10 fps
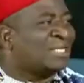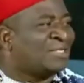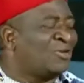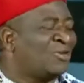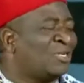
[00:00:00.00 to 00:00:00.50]

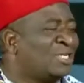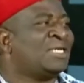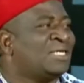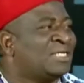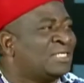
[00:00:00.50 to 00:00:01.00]
mentioning
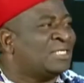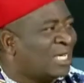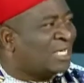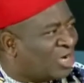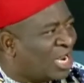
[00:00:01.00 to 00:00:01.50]

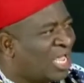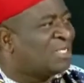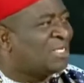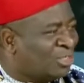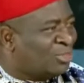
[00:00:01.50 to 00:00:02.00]
tribes,
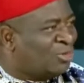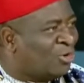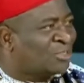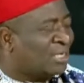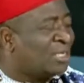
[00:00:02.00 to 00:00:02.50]

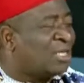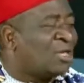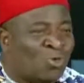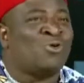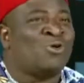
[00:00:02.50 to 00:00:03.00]
regions, and
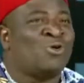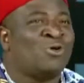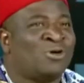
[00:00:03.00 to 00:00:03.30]
who